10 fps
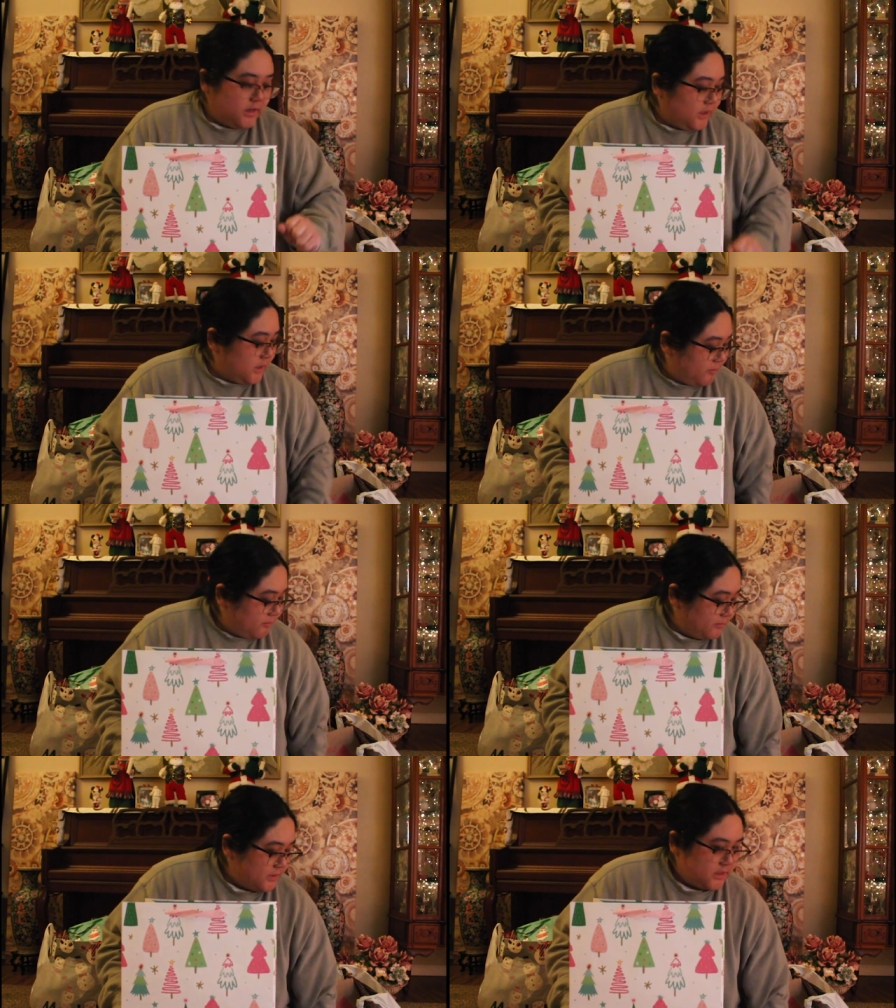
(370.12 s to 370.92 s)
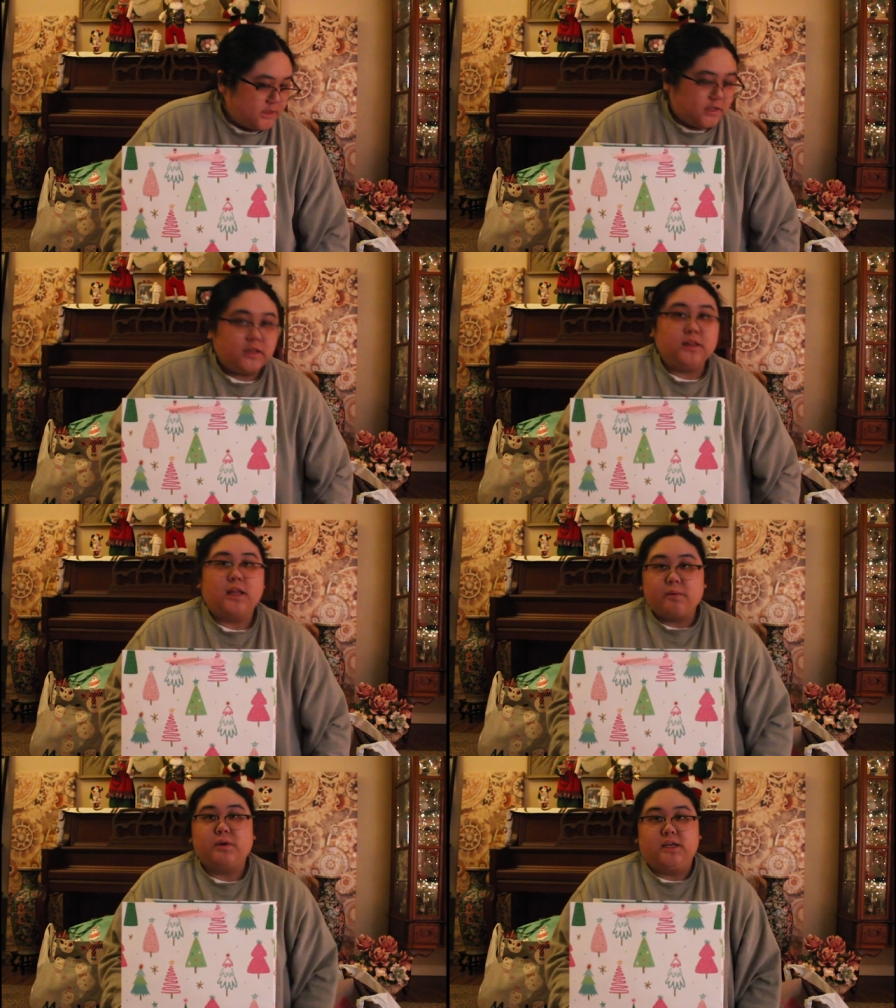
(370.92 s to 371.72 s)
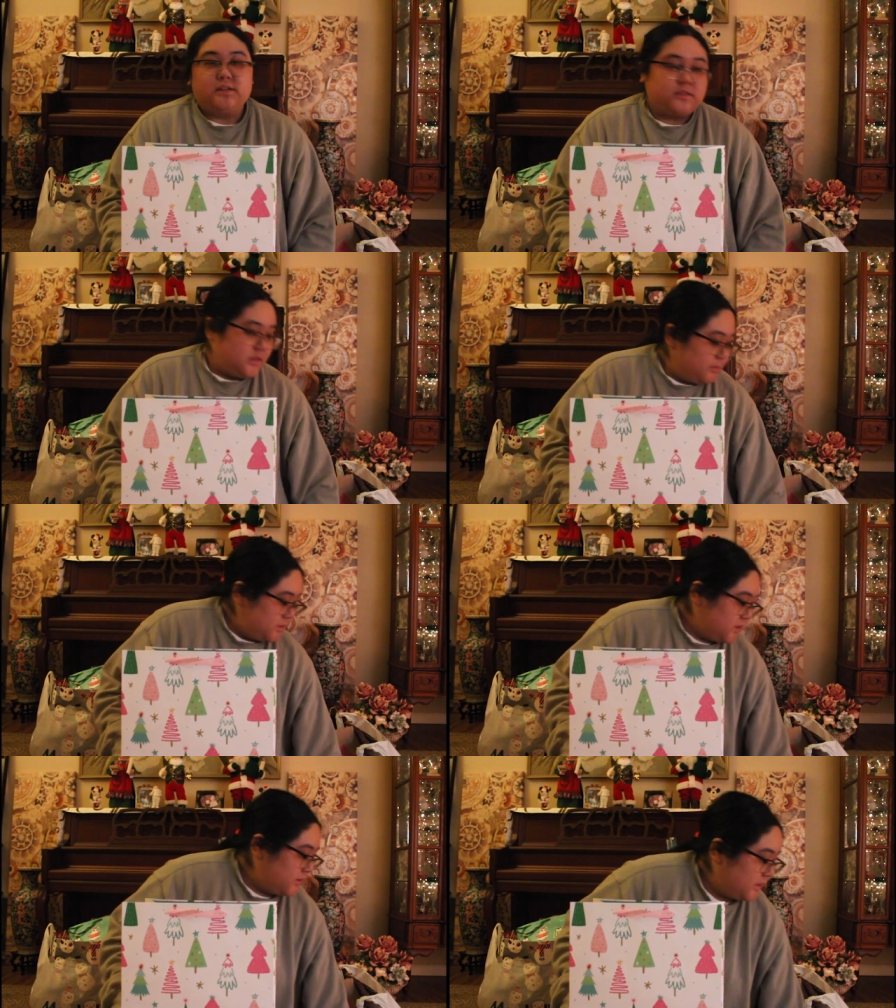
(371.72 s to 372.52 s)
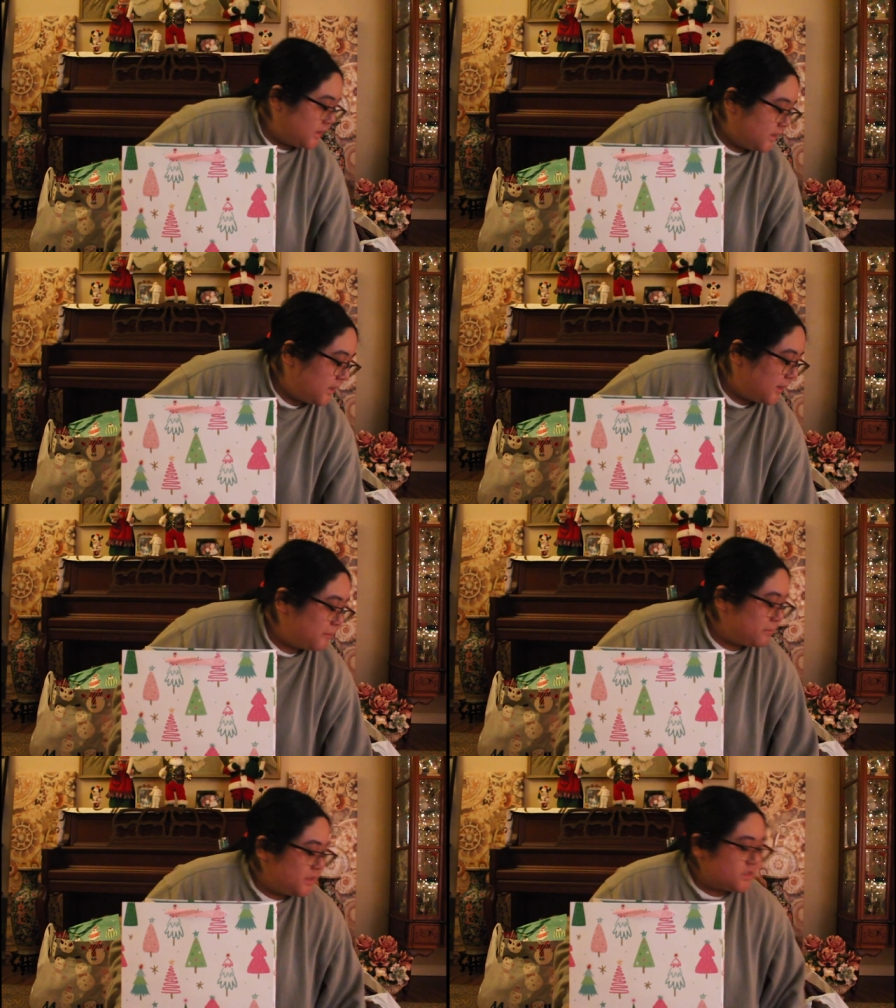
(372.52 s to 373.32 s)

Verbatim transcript: um, hilarious let me tell you um,